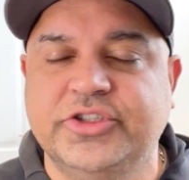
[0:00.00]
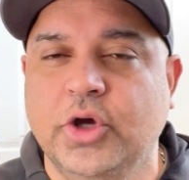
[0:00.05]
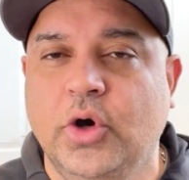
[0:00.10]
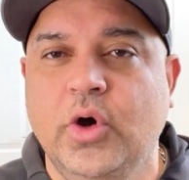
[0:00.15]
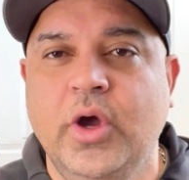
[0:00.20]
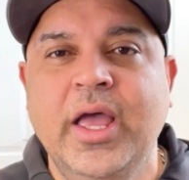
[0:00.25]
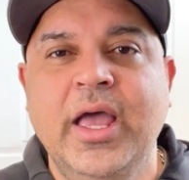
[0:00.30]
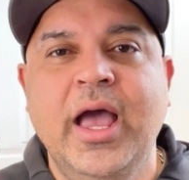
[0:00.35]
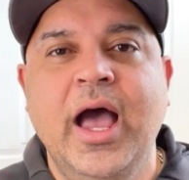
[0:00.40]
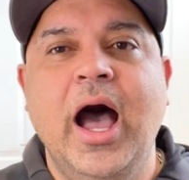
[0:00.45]

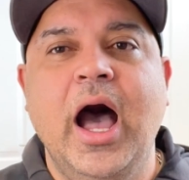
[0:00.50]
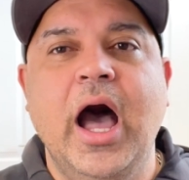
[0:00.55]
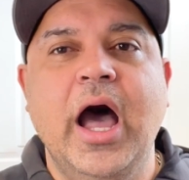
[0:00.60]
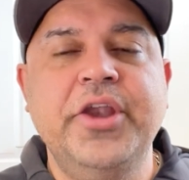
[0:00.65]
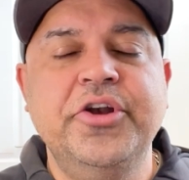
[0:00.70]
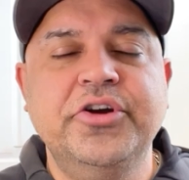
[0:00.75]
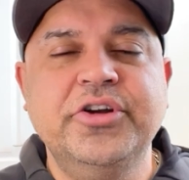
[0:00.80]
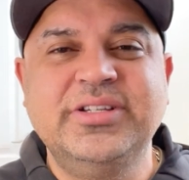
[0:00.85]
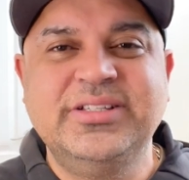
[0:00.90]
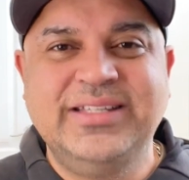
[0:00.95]
So
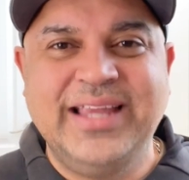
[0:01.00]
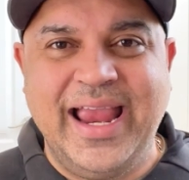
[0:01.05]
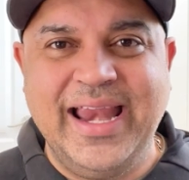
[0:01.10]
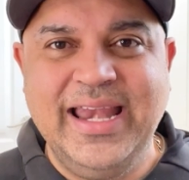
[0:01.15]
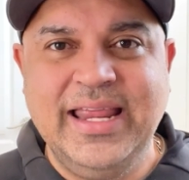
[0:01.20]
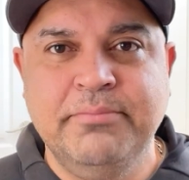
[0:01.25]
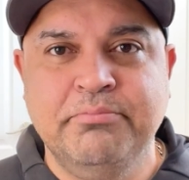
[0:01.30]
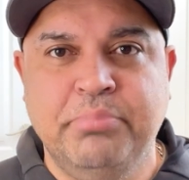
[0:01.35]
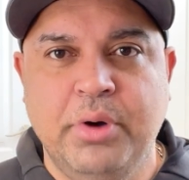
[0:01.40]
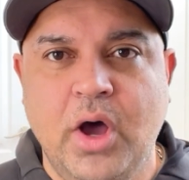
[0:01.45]

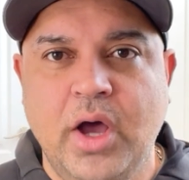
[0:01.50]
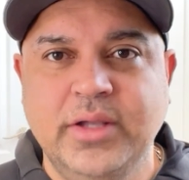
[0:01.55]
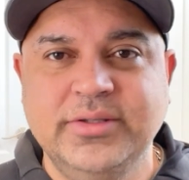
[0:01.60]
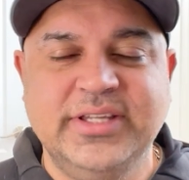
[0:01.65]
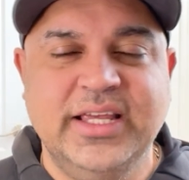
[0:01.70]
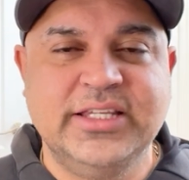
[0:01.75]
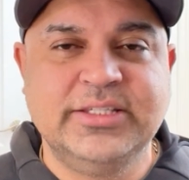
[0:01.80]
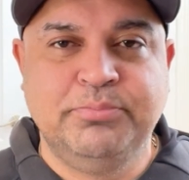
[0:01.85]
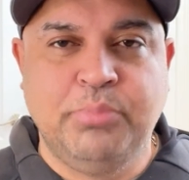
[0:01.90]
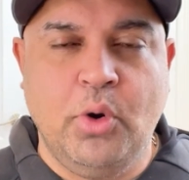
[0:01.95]
understanding
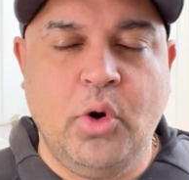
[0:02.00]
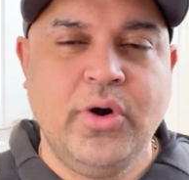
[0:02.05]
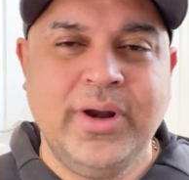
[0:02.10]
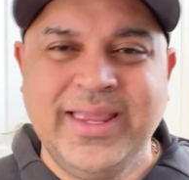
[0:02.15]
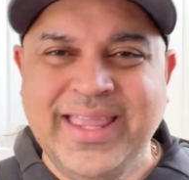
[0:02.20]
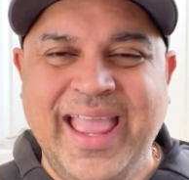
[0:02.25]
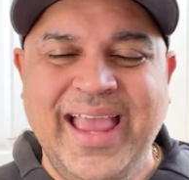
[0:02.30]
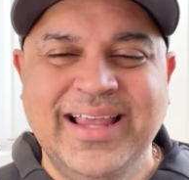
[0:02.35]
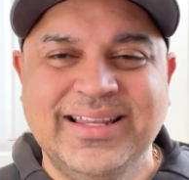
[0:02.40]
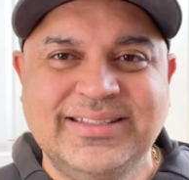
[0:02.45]
bonds, as
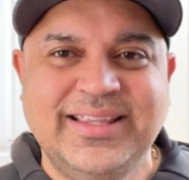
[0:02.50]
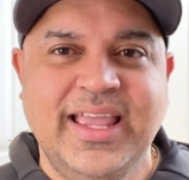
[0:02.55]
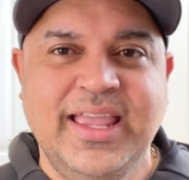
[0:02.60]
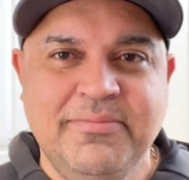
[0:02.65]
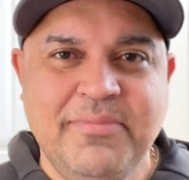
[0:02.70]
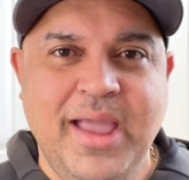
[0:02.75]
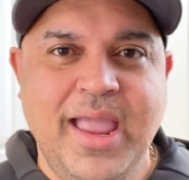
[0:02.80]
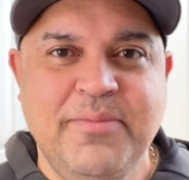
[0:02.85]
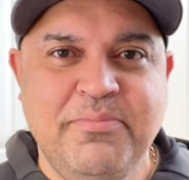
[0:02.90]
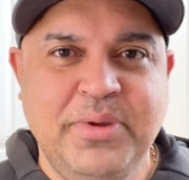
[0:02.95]
boring as
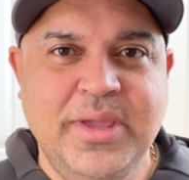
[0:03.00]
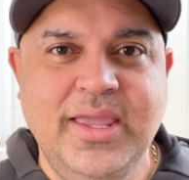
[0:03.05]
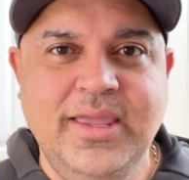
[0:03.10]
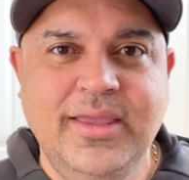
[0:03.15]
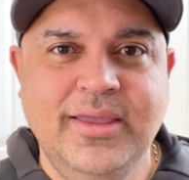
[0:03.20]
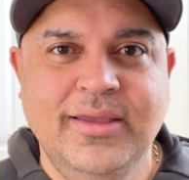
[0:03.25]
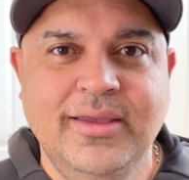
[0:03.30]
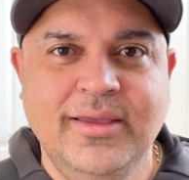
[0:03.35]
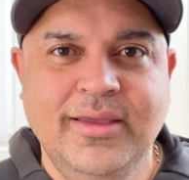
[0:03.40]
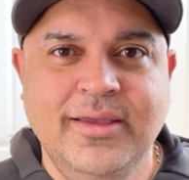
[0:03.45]
they may be,